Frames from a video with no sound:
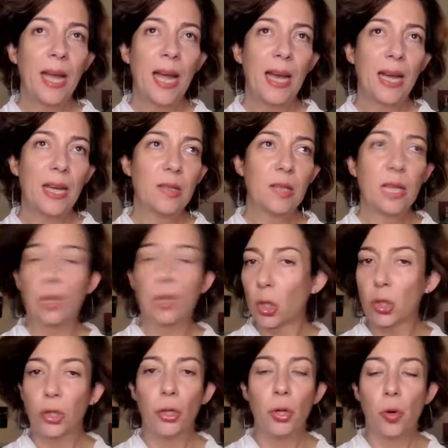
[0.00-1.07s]
And I said,
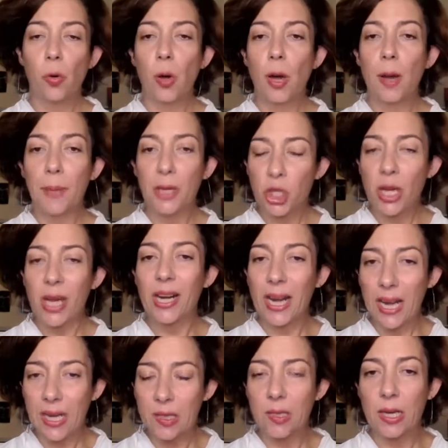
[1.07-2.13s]
look, Bashar
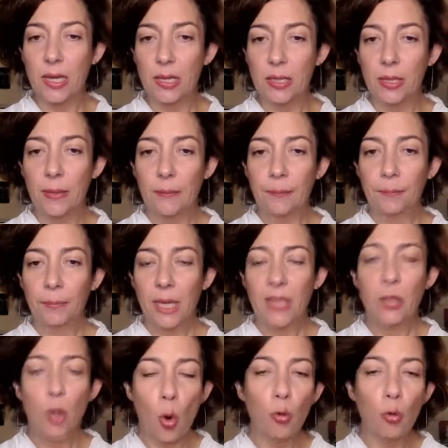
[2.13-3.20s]
al-Assad
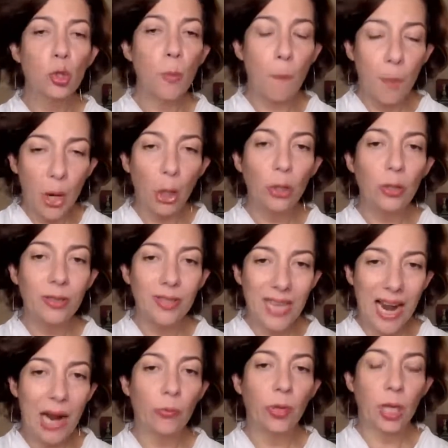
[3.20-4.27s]
is going to burn
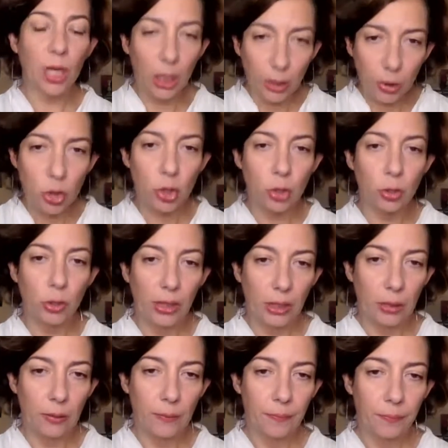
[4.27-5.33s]
down the country
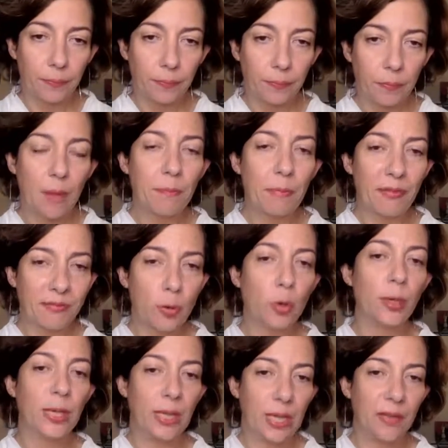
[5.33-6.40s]

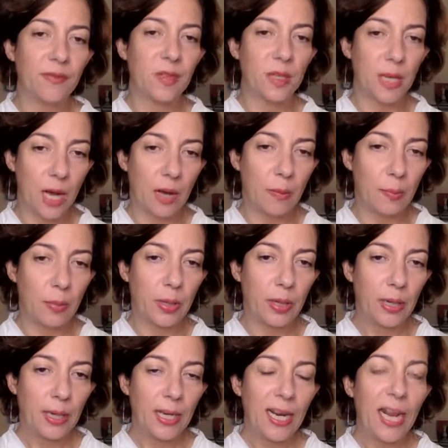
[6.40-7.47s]
before he gives it up.
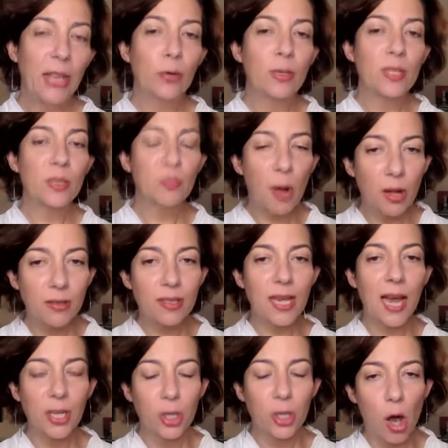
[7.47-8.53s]
And the response
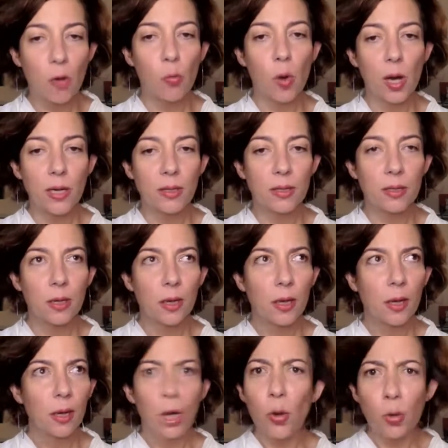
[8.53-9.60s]
I got was,
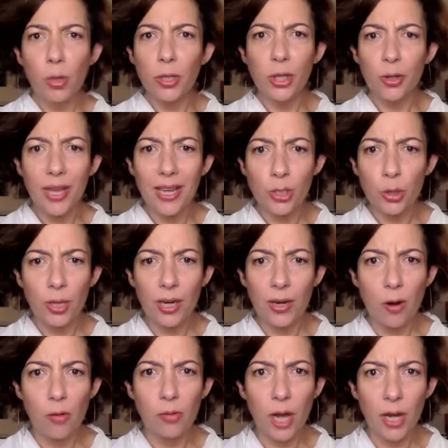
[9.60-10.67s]
who would do that to their
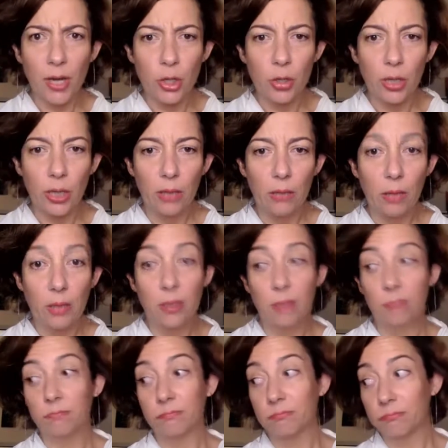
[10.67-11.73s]
own country? I
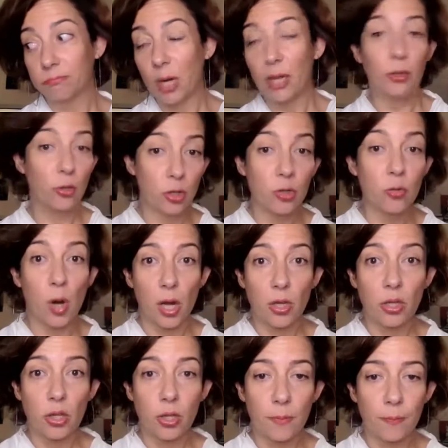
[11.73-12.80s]
said, well, you just
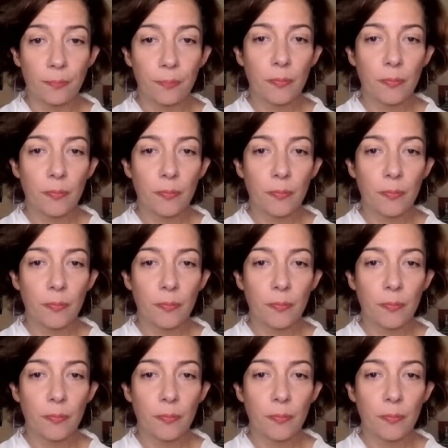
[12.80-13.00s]
watch.